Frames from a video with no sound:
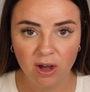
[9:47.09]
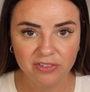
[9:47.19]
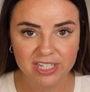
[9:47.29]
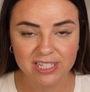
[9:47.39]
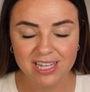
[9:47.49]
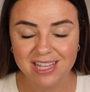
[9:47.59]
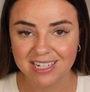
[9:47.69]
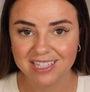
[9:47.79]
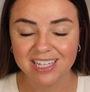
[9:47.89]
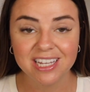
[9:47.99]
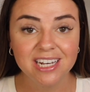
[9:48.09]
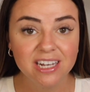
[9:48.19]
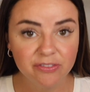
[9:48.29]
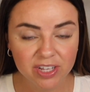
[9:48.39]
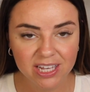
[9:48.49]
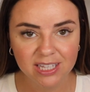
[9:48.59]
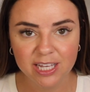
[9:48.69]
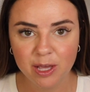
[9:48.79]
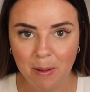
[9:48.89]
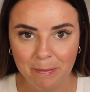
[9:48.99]
obviously that's
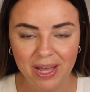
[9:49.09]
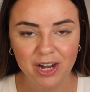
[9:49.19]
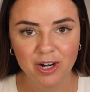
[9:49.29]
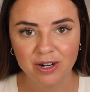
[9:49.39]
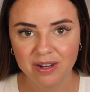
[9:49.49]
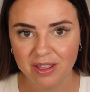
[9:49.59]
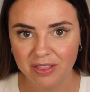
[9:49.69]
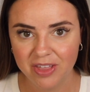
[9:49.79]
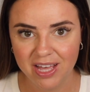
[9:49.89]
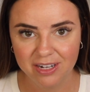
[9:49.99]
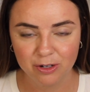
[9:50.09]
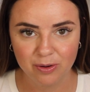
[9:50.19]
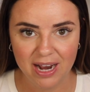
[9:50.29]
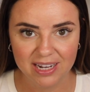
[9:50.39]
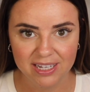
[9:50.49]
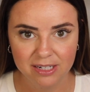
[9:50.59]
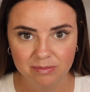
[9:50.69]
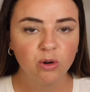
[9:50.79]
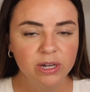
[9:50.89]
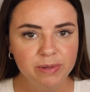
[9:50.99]
significantly better than Kraken.
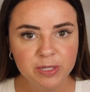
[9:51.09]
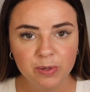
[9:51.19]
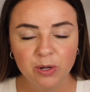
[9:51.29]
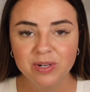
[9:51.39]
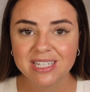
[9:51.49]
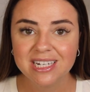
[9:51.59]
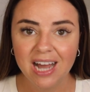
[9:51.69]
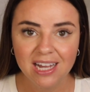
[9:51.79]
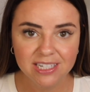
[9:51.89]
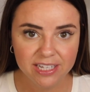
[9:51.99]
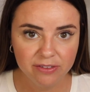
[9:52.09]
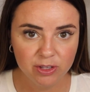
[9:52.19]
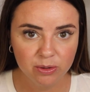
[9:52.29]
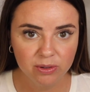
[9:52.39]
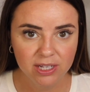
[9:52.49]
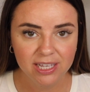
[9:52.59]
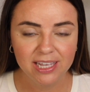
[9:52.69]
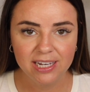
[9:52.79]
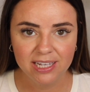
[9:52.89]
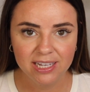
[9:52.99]
Coinbase Pro does not give you
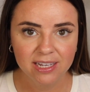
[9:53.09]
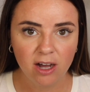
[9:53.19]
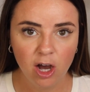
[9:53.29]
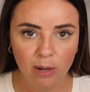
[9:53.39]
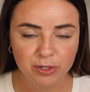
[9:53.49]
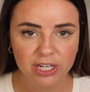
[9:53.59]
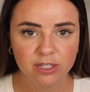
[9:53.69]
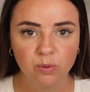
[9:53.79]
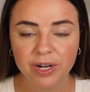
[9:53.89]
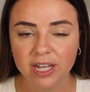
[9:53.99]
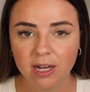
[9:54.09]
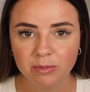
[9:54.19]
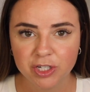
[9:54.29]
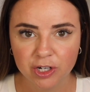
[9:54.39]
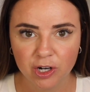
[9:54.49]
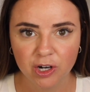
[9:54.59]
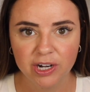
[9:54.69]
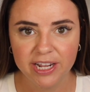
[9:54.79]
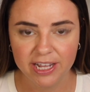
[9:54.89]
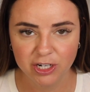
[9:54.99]
any options when it comes to
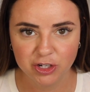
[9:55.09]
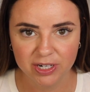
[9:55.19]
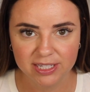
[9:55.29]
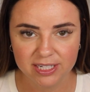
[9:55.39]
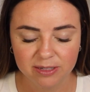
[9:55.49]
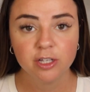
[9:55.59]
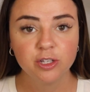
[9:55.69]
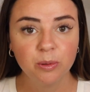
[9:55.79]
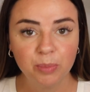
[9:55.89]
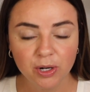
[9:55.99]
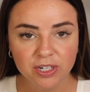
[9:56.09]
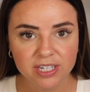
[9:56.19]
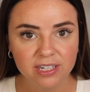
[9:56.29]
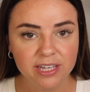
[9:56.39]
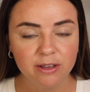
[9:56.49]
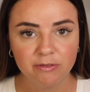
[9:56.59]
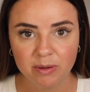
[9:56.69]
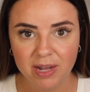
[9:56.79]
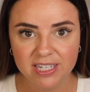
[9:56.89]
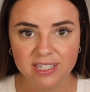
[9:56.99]
earning interest. So personally, for
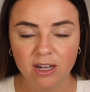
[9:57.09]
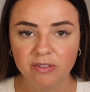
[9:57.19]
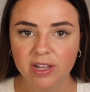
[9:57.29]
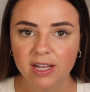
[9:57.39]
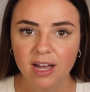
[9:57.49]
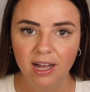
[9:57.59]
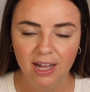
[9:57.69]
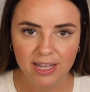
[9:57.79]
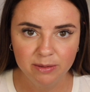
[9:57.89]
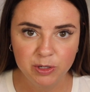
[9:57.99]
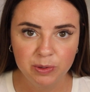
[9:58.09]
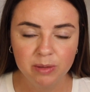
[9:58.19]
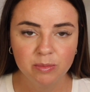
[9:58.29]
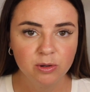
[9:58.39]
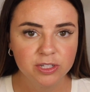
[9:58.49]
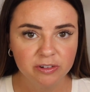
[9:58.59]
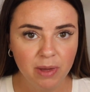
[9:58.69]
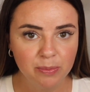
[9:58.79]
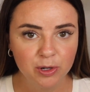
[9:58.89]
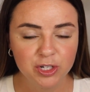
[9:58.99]
myself, I am doing most of
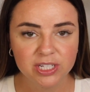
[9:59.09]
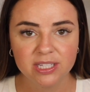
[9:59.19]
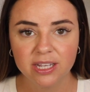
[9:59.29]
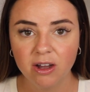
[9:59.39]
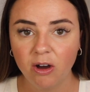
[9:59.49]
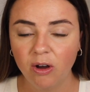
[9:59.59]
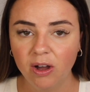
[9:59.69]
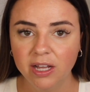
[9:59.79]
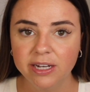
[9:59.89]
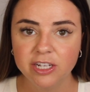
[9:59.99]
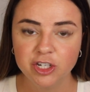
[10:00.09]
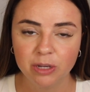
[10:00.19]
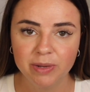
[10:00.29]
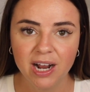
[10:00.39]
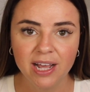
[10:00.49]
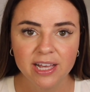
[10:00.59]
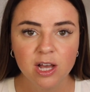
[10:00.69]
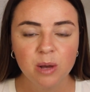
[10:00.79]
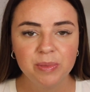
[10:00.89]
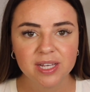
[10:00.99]
my purchasing on Gemini
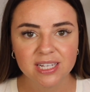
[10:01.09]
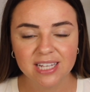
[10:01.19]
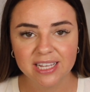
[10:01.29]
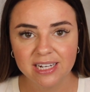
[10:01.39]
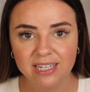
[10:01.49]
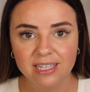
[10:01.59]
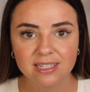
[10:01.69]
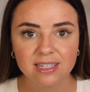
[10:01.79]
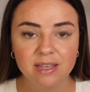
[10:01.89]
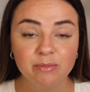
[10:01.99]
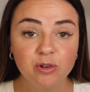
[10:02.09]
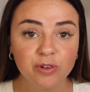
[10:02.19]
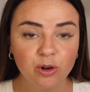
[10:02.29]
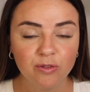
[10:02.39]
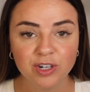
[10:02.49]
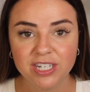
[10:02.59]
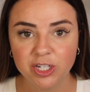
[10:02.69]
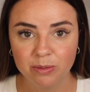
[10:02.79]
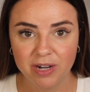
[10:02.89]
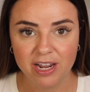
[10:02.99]
because I can easily move it over to
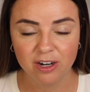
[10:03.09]
Gemini